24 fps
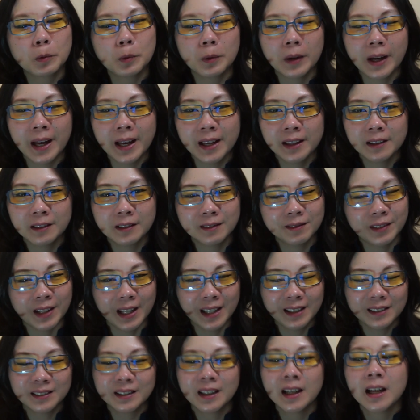And
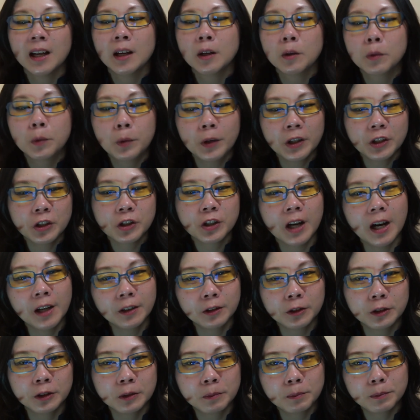next, which
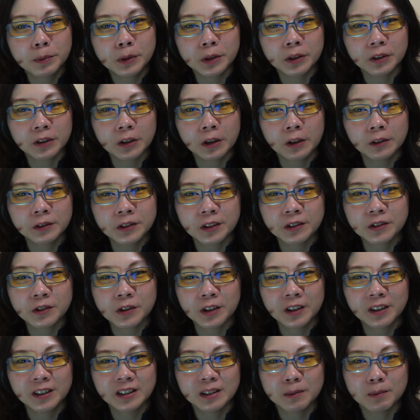childhood book holds the
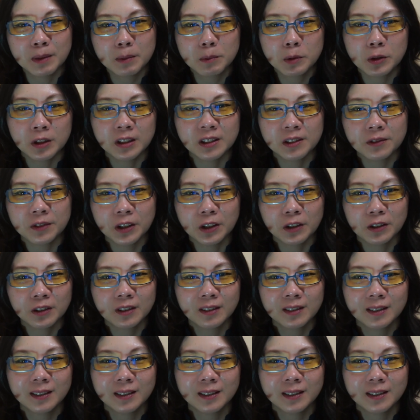strongest memories for you?